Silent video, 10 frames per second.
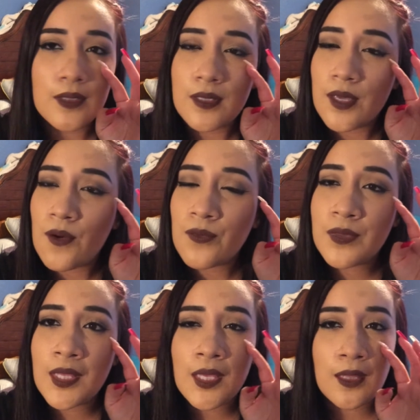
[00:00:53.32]
the
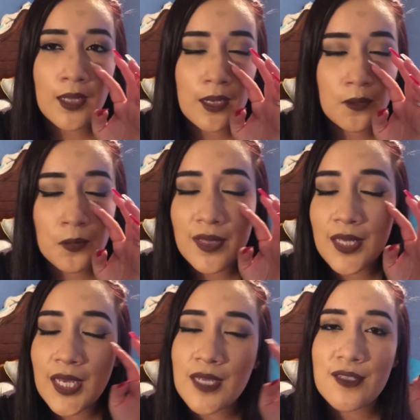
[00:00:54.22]
only like
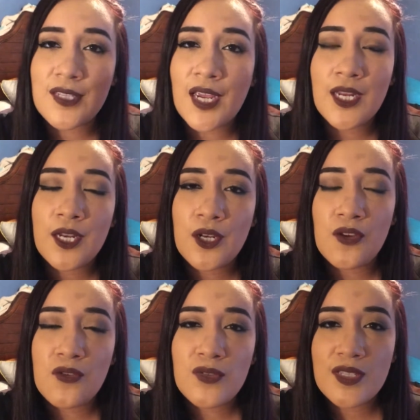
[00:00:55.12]
really exciting
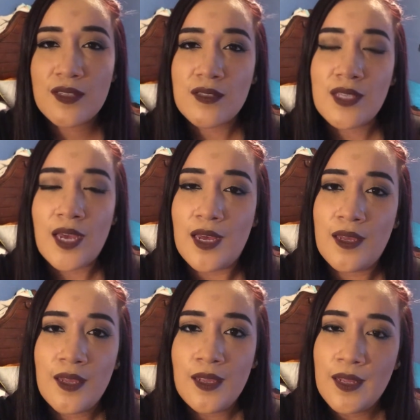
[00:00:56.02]
news is that
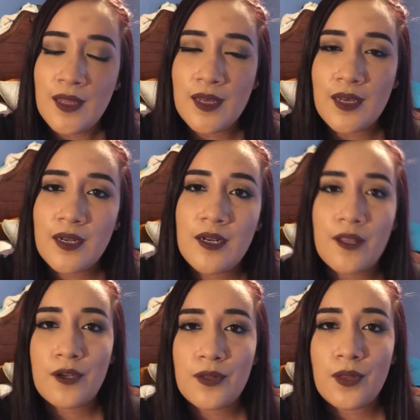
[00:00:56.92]

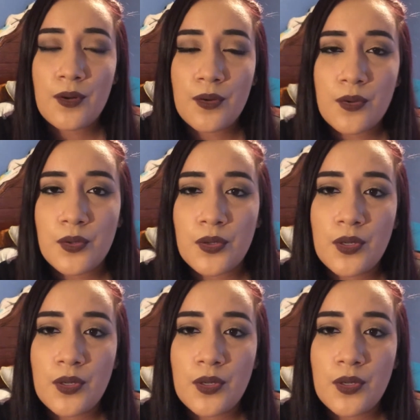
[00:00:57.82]
another little